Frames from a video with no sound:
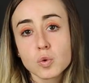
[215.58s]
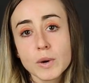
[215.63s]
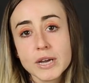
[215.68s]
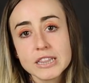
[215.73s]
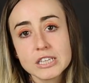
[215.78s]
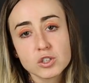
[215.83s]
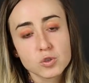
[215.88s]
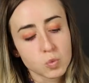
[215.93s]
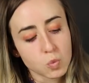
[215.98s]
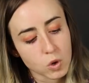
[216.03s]
the way
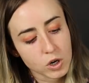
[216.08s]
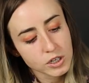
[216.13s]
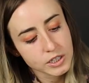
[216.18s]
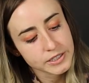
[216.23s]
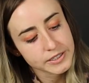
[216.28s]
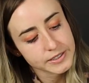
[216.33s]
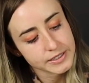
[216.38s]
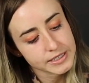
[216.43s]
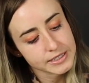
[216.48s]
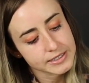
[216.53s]
this
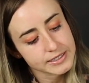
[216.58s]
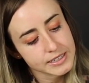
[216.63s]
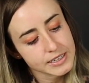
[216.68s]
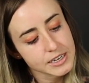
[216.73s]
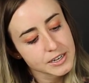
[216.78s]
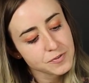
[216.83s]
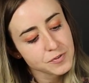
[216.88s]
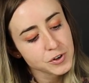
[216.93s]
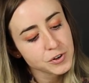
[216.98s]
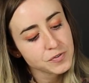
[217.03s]
works is
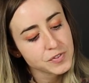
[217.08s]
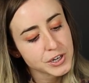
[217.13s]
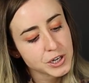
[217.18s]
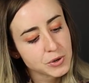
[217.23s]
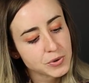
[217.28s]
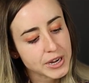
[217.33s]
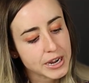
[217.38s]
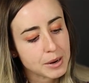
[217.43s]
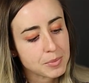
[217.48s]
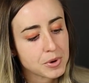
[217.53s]
if your
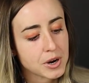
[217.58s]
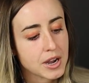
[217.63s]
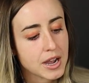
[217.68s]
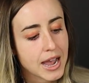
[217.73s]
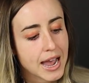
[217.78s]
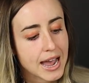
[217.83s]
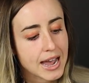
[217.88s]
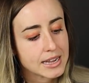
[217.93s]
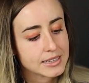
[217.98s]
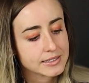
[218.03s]
video camera
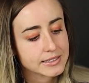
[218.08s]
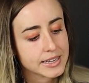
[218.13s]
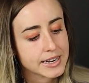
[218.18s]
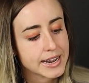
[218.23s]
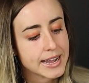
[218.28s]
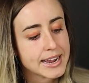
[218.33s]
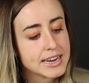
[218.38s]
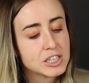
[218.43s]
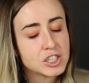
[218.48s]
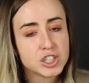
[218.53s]
has an
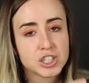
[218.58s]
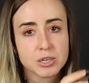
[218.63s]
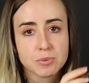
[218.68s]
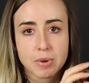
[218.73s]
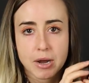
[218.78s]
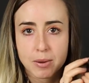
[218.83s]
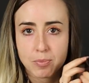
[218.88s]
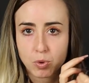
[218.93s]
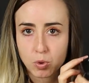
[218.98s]
HDMI